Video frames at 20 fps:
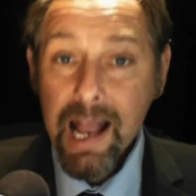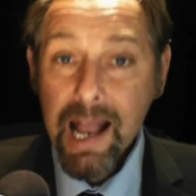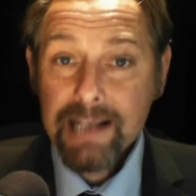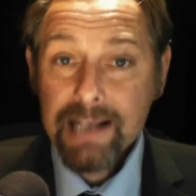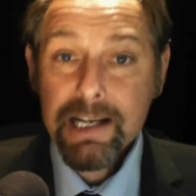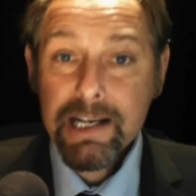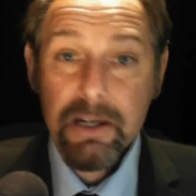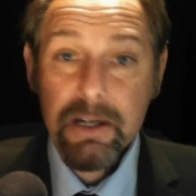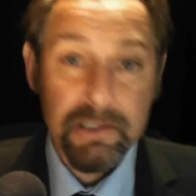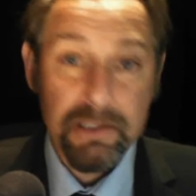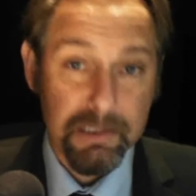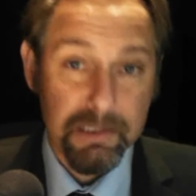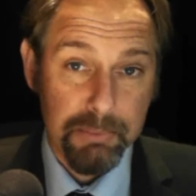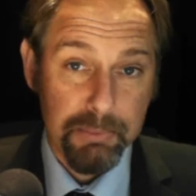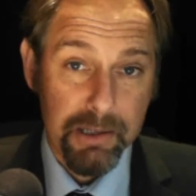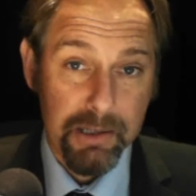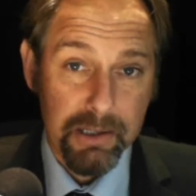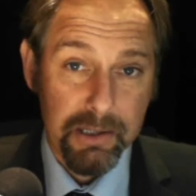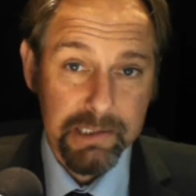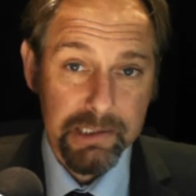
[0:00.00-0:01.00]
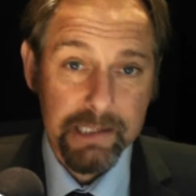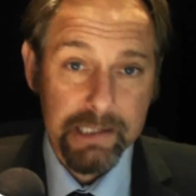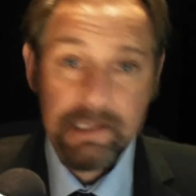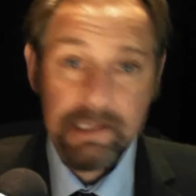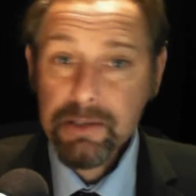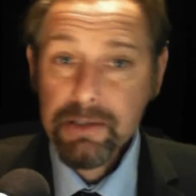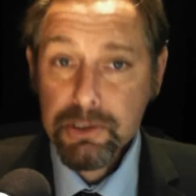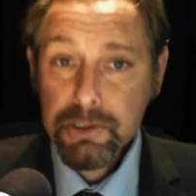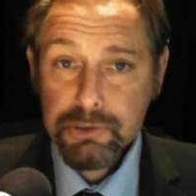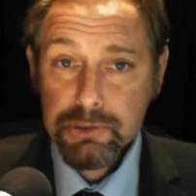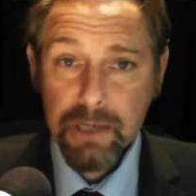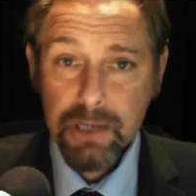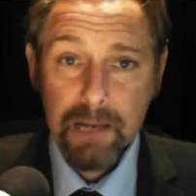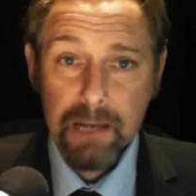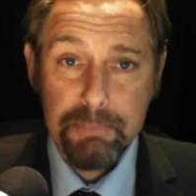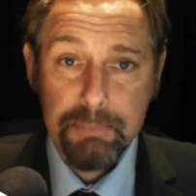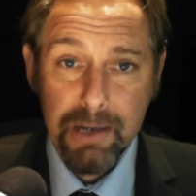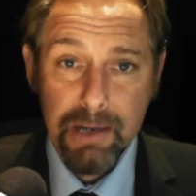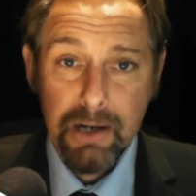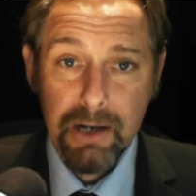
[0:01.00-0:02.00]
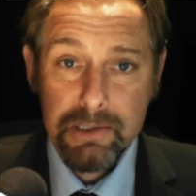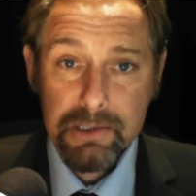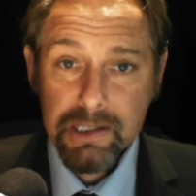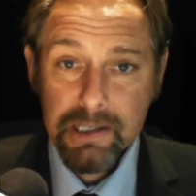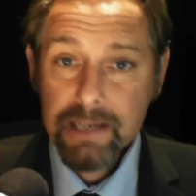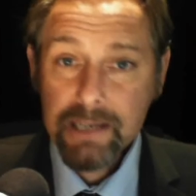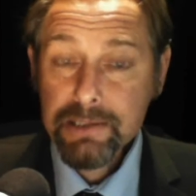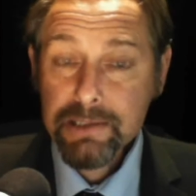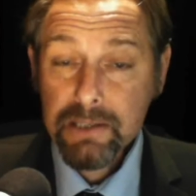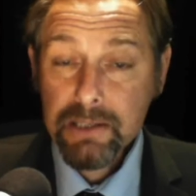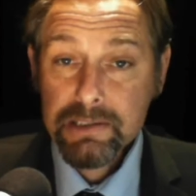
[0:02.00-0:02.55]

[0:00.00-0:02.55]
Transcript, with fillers: any other party than the tripartite